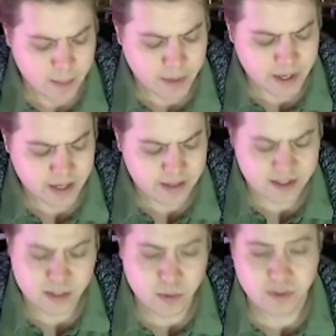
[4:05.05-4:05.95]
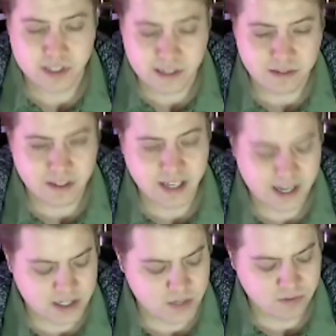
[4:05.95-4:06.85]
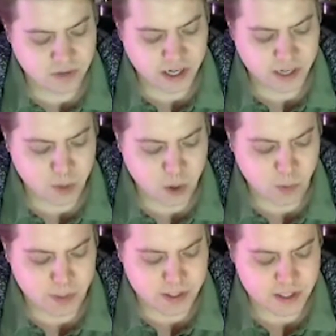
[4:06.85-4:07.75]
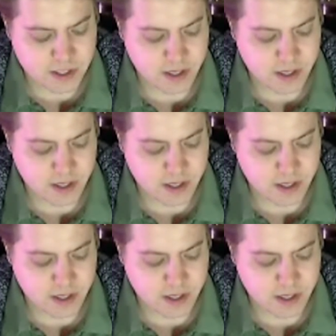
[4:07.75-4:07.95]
But this movie definitely had some funny moments.